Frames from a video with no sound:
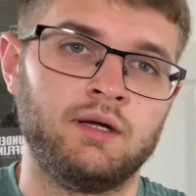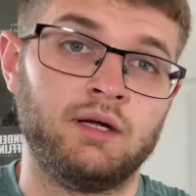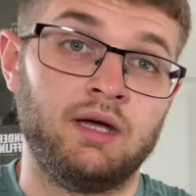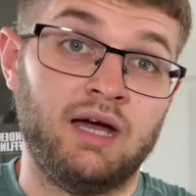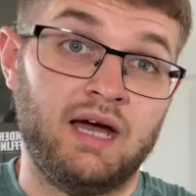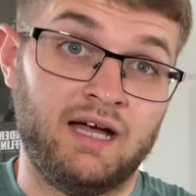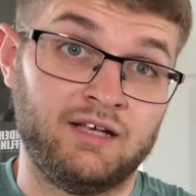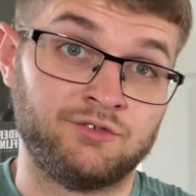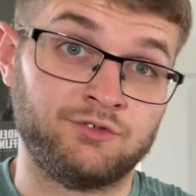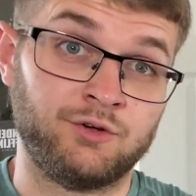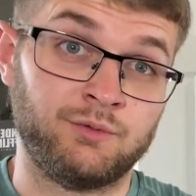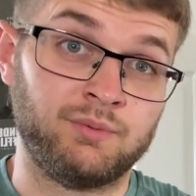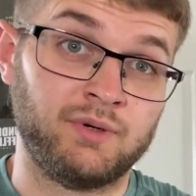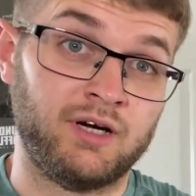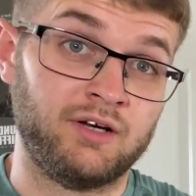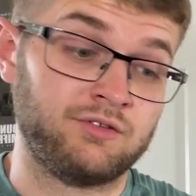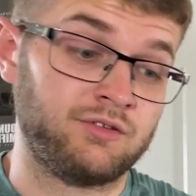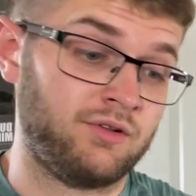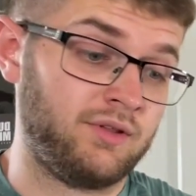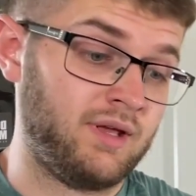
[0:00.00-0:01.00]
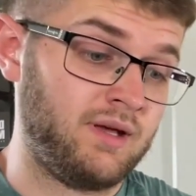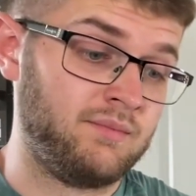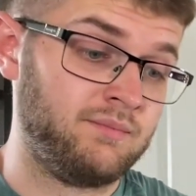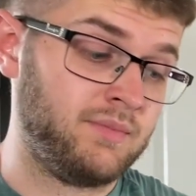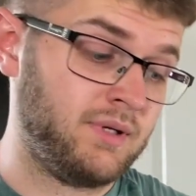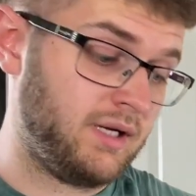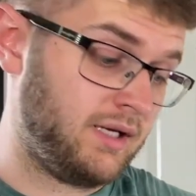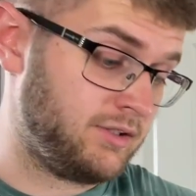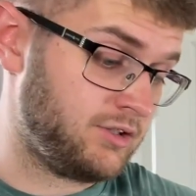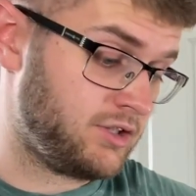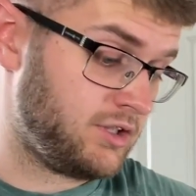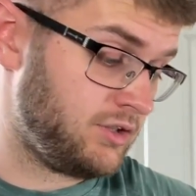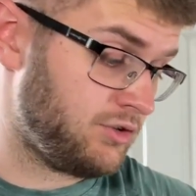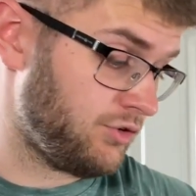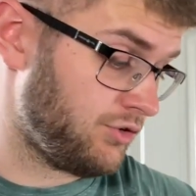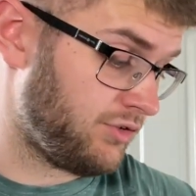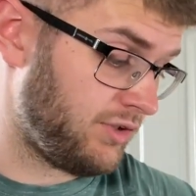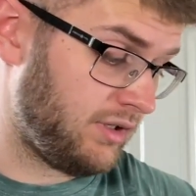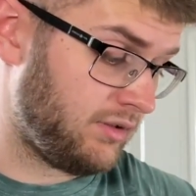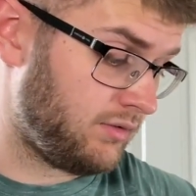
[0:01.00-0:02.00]
Asked for a price on them, and she
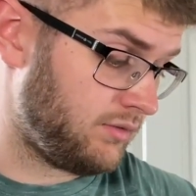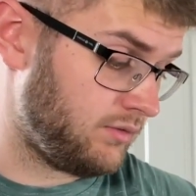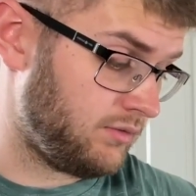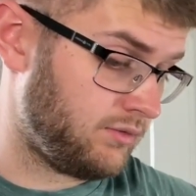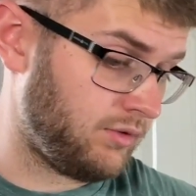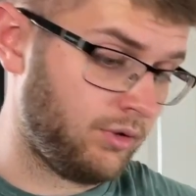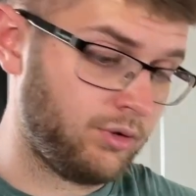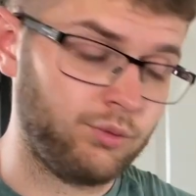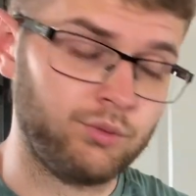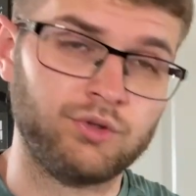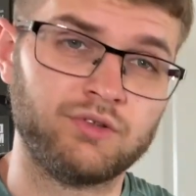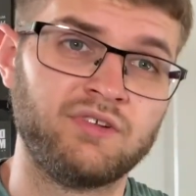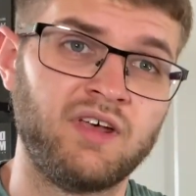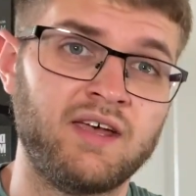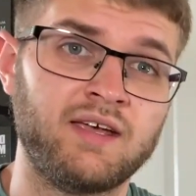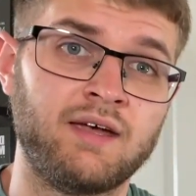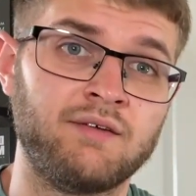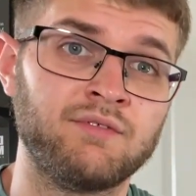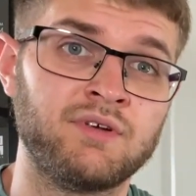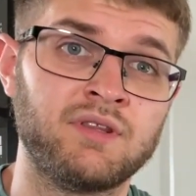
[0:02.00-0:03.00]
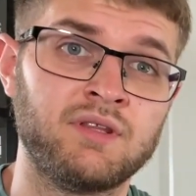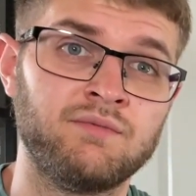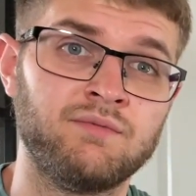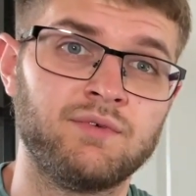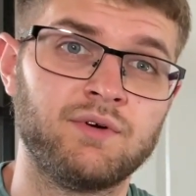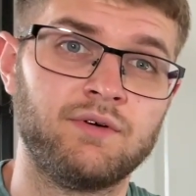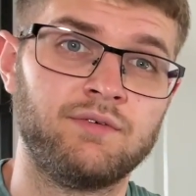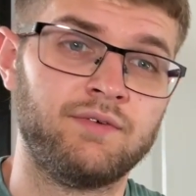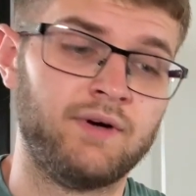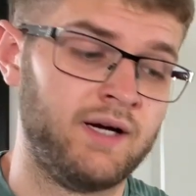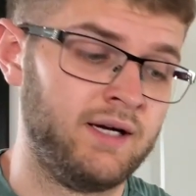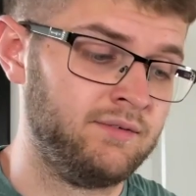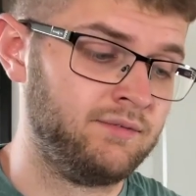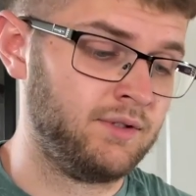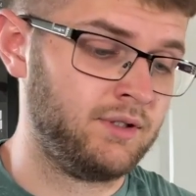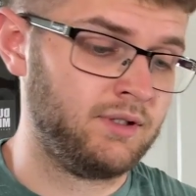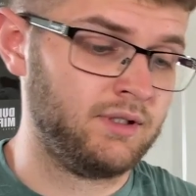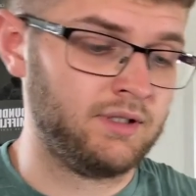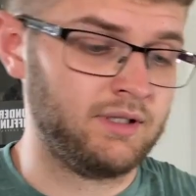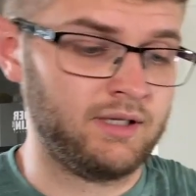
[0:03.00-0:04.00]
just said, don't you want to take everything for a
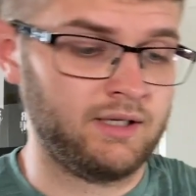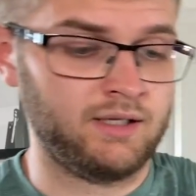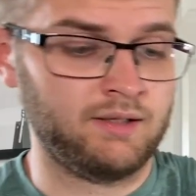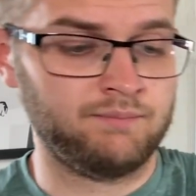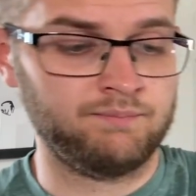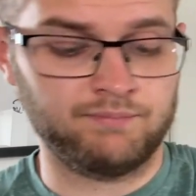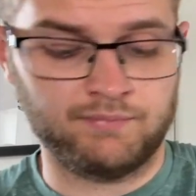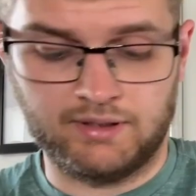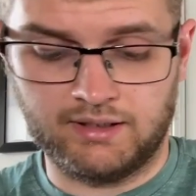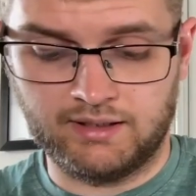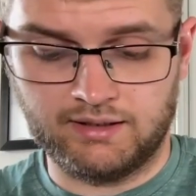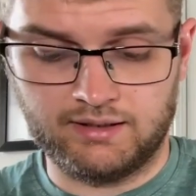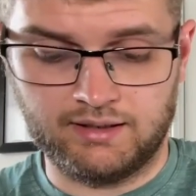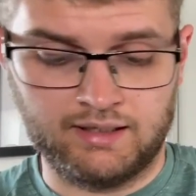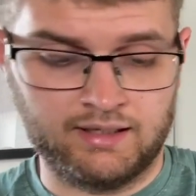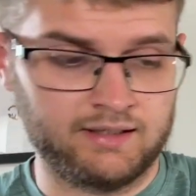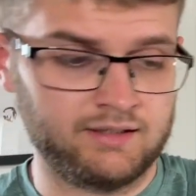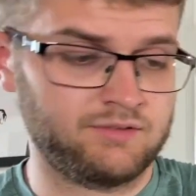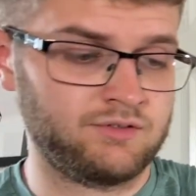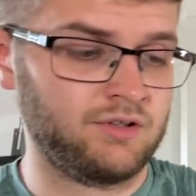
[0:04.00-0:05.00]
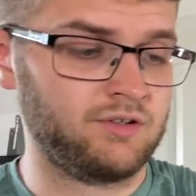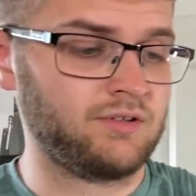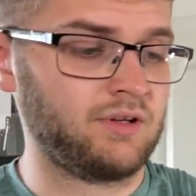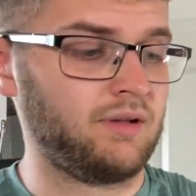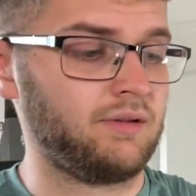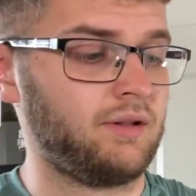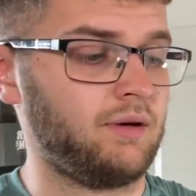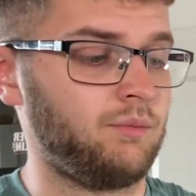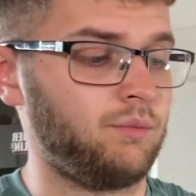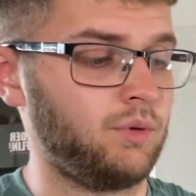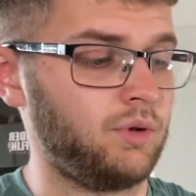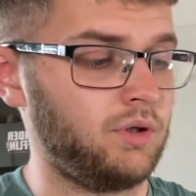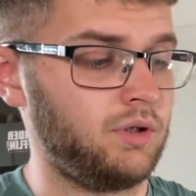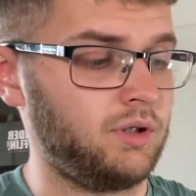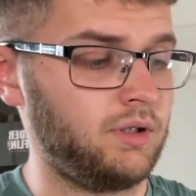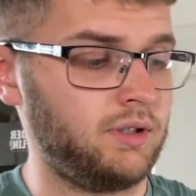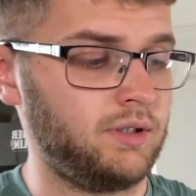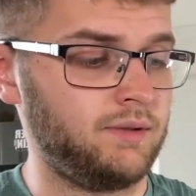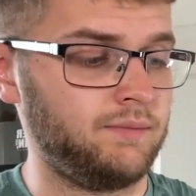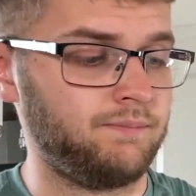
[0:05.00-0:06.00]
£5? And it turns out there
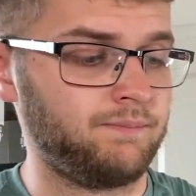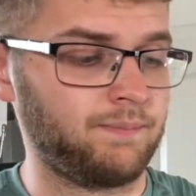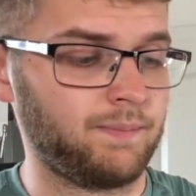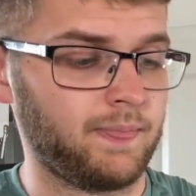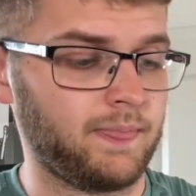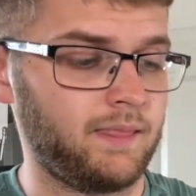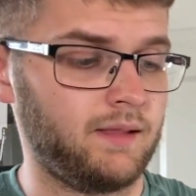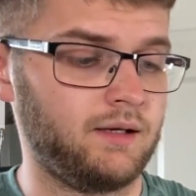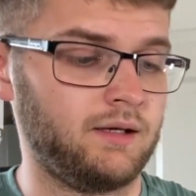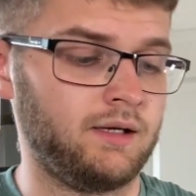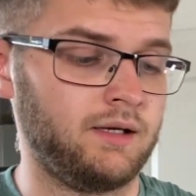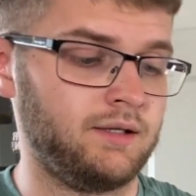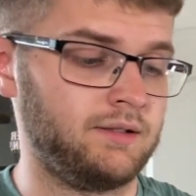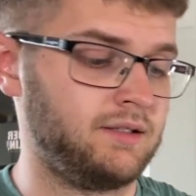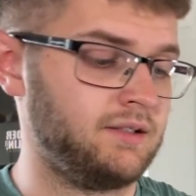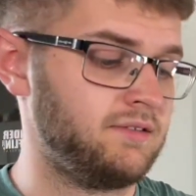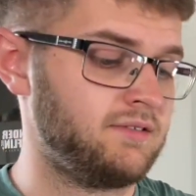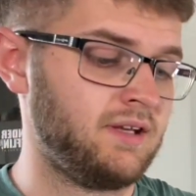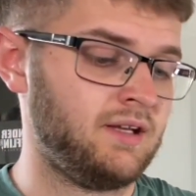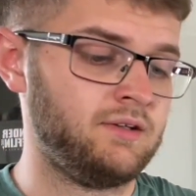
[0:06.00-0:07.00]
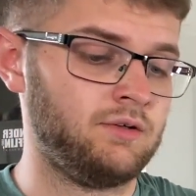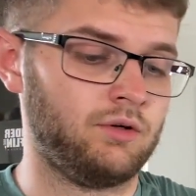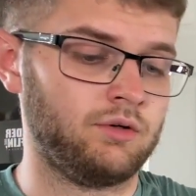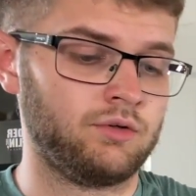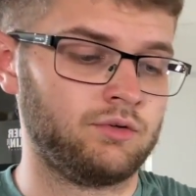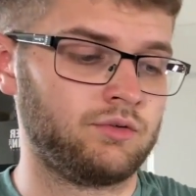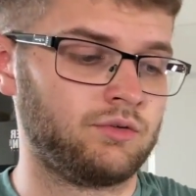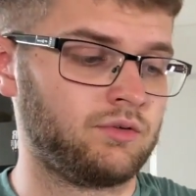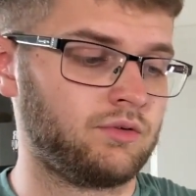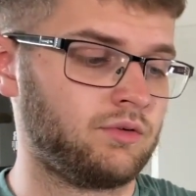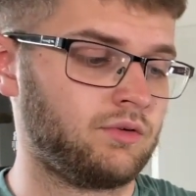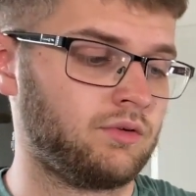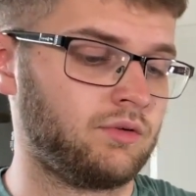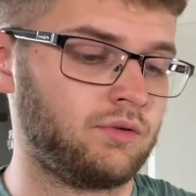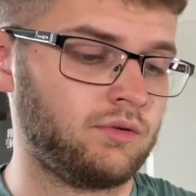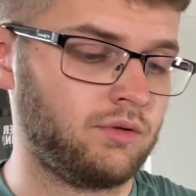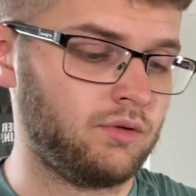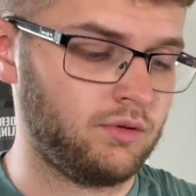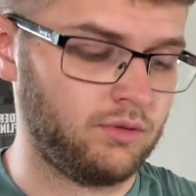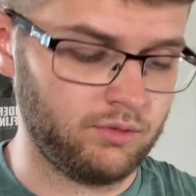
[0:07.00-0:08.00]
were Nintendogs
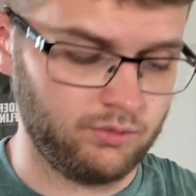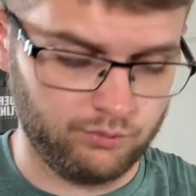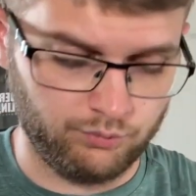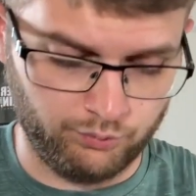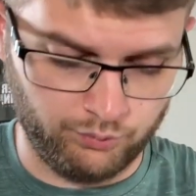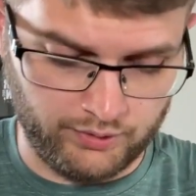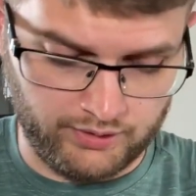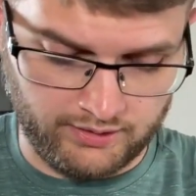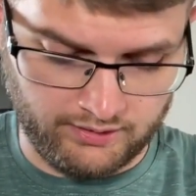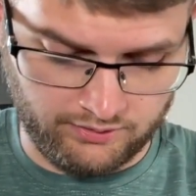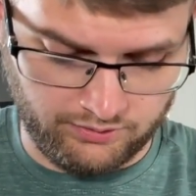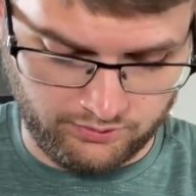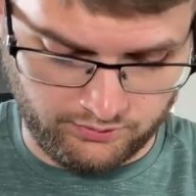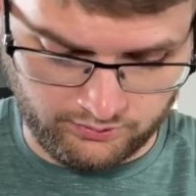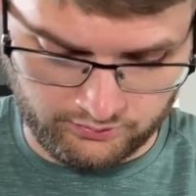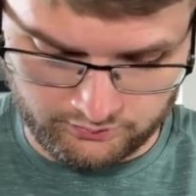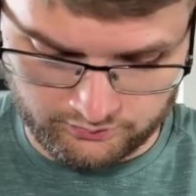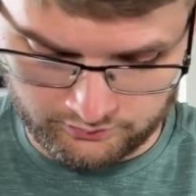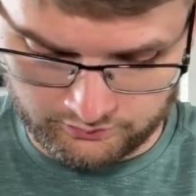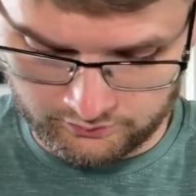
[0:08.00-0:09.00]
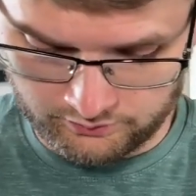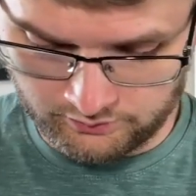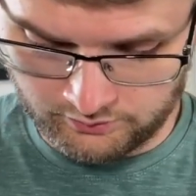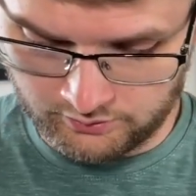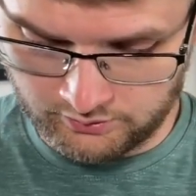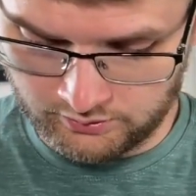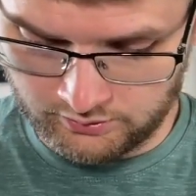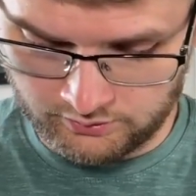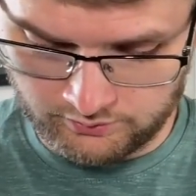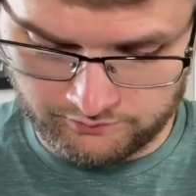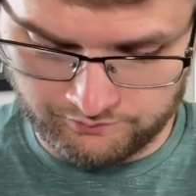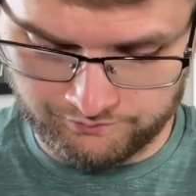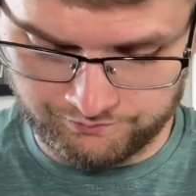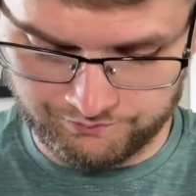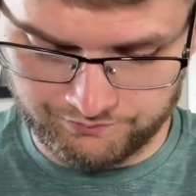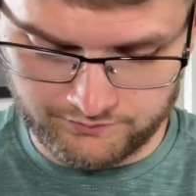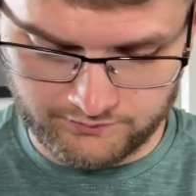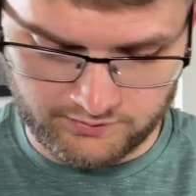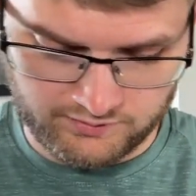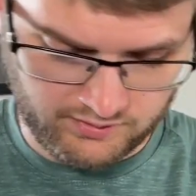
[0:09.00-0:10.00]
with,
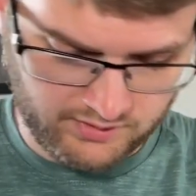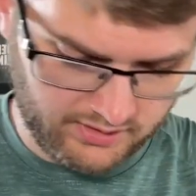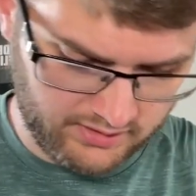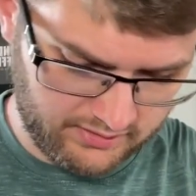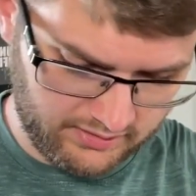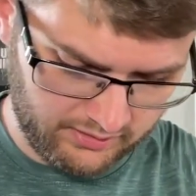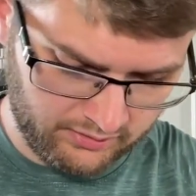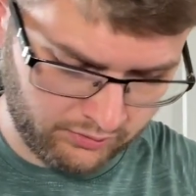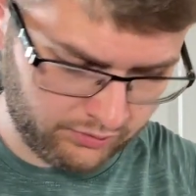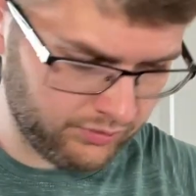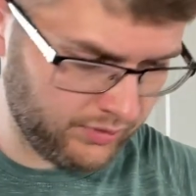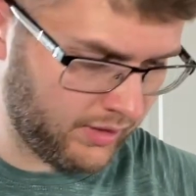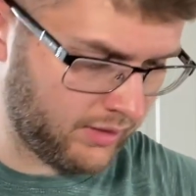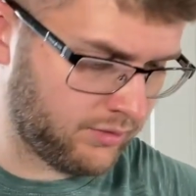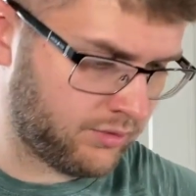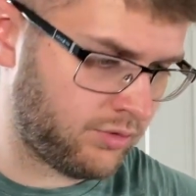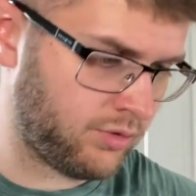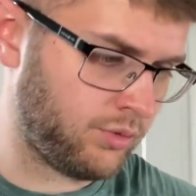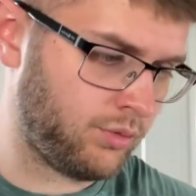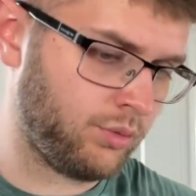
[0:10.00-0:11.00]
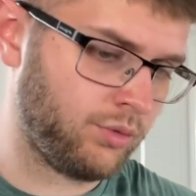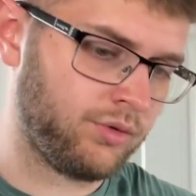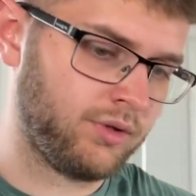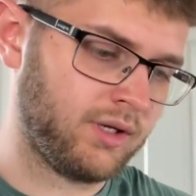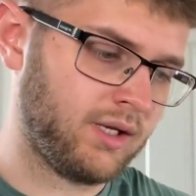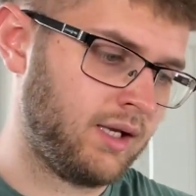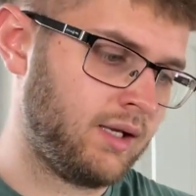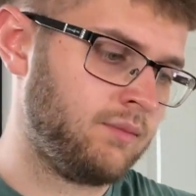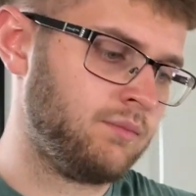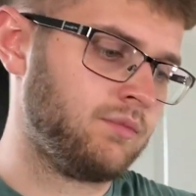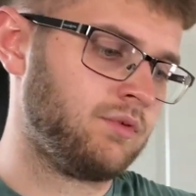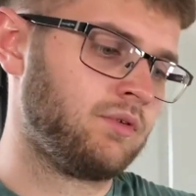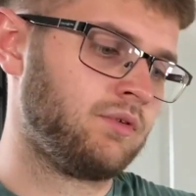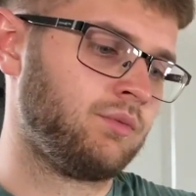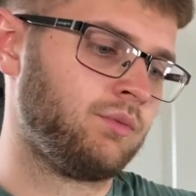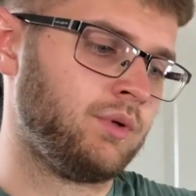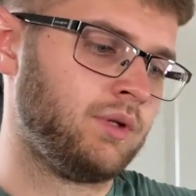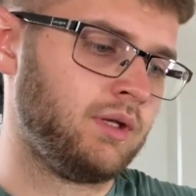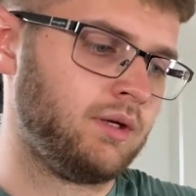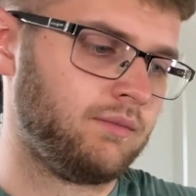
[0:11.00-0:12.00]
is it Nintendogs that had 2 other games
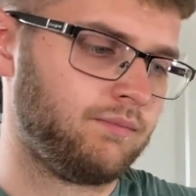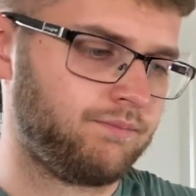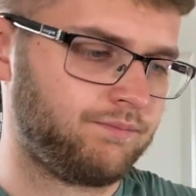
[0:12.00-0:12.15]
with it?